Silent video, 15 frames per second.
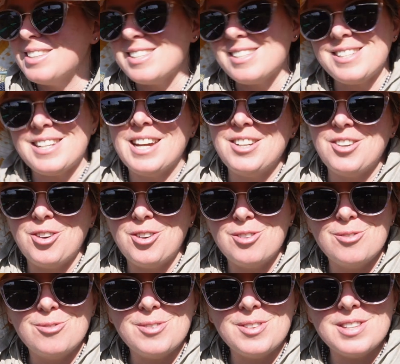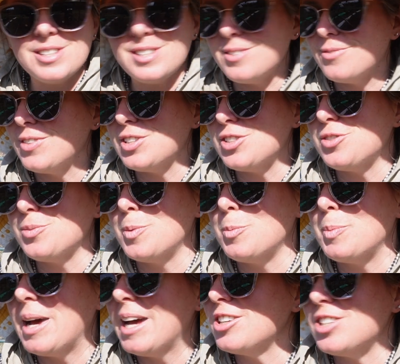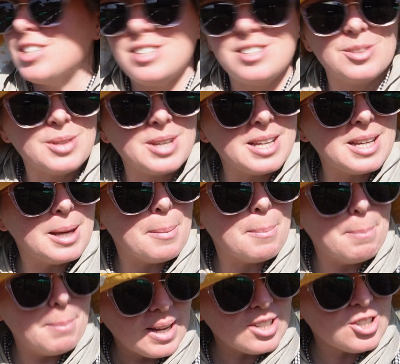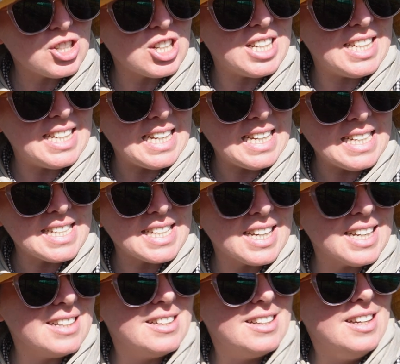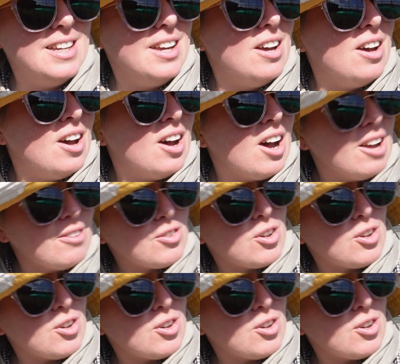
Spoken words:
the state of this vegetable patch. It's looking much neater. I've